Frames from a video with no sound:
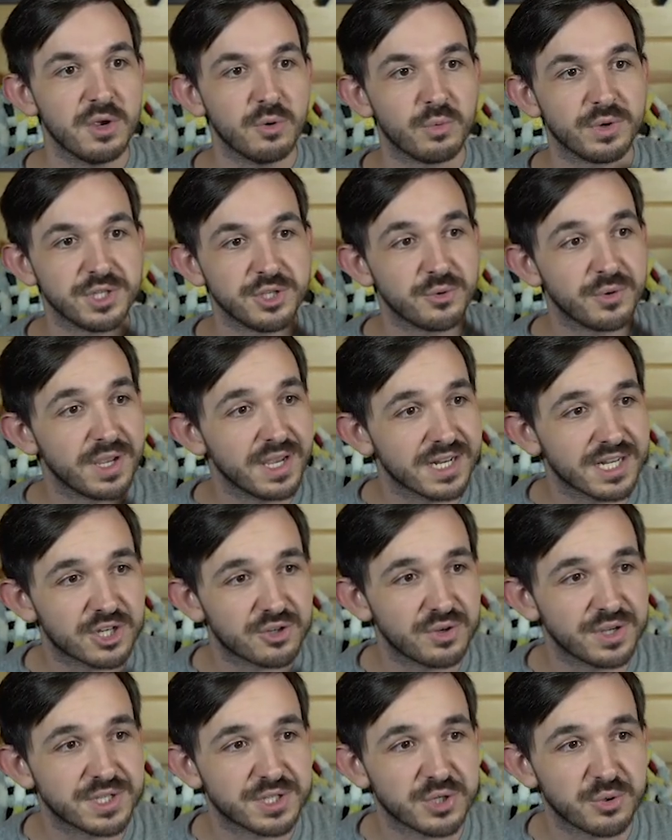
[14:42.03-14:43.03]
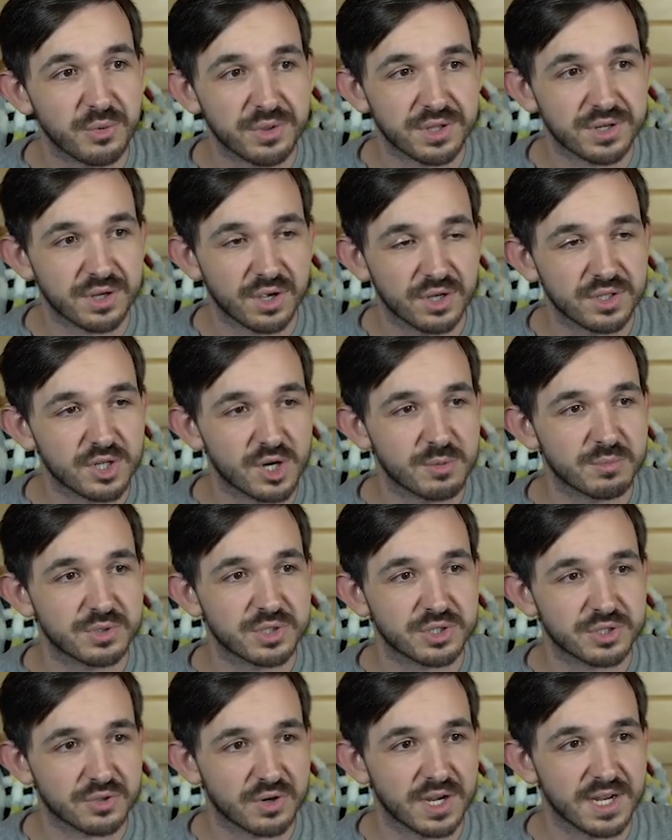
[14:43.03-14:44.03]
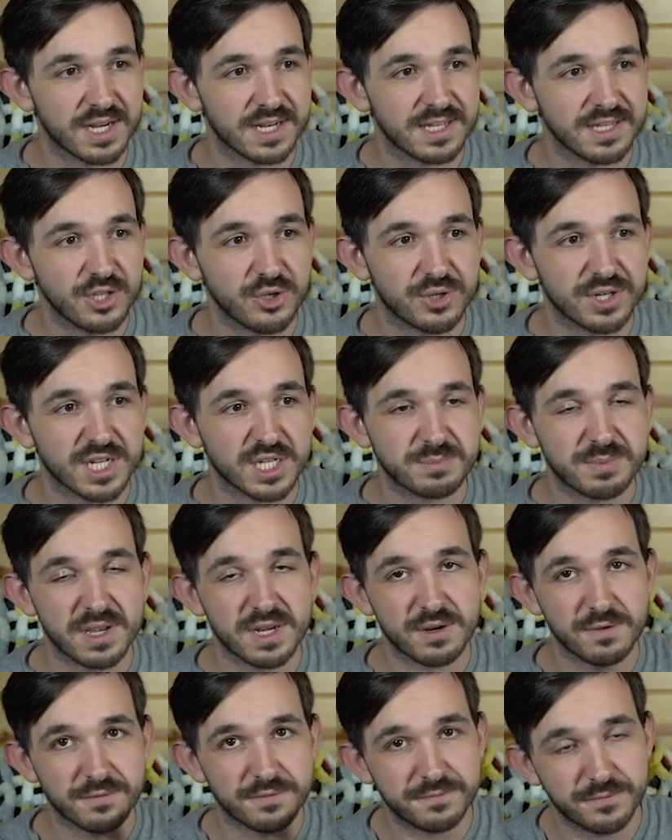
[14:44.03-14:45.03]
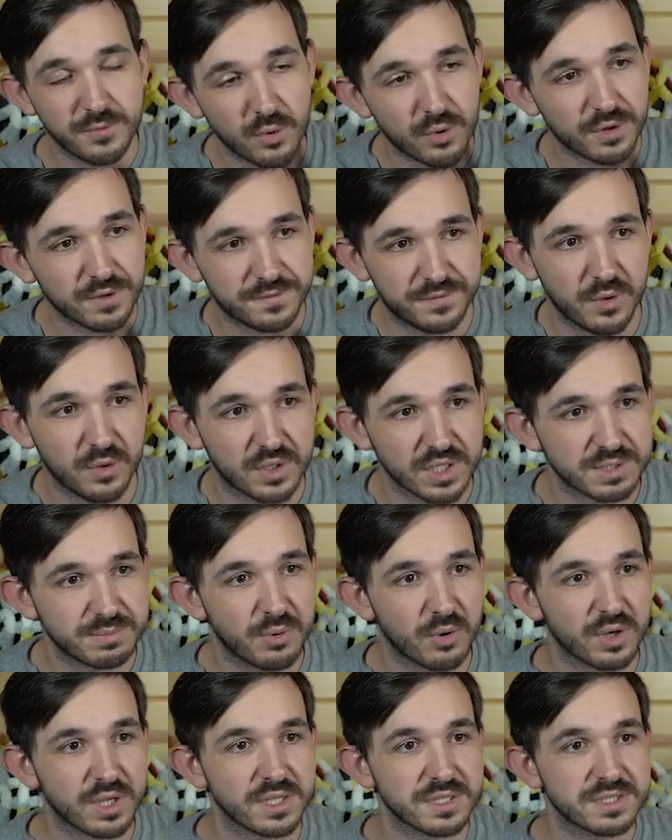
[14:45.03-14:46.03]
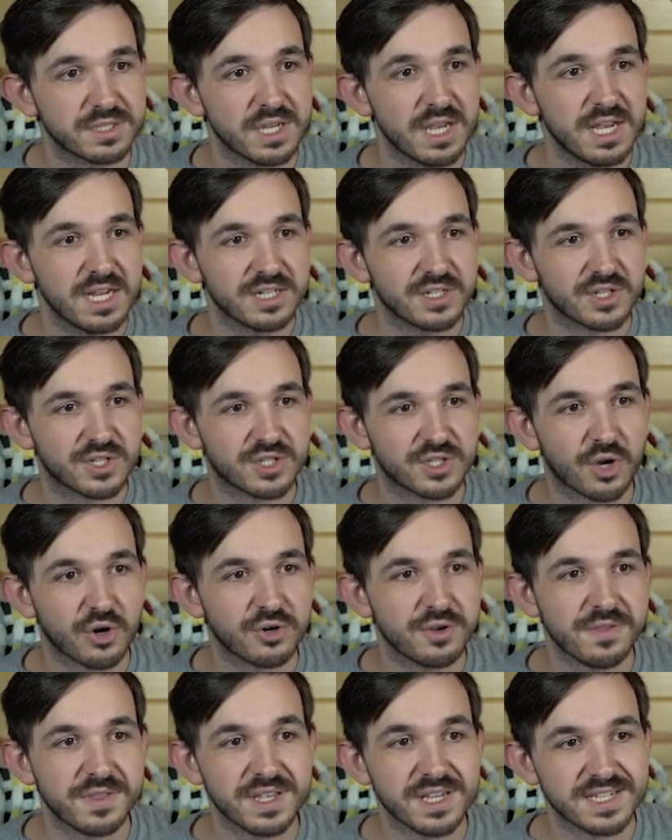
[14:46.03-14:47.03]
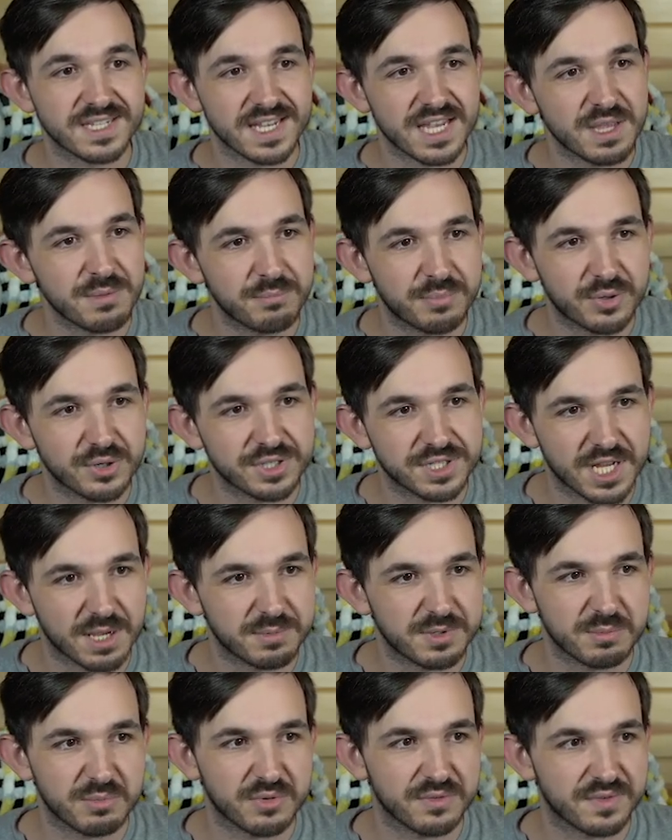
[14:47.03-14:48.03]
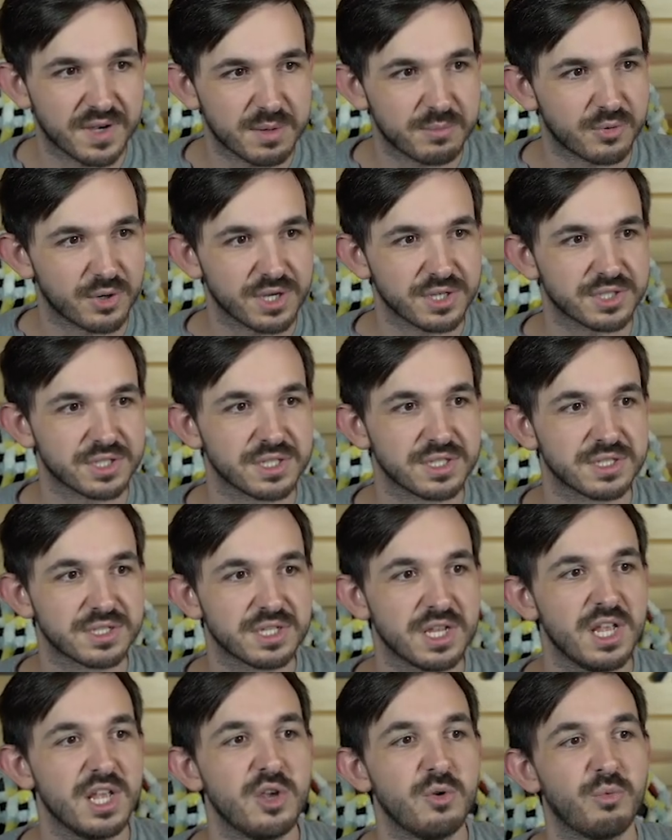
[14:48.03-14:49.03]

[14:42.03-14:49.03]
When you hit a creature with an unarmed strike, you can expend 4 focus points to start these imperceptible vibrations,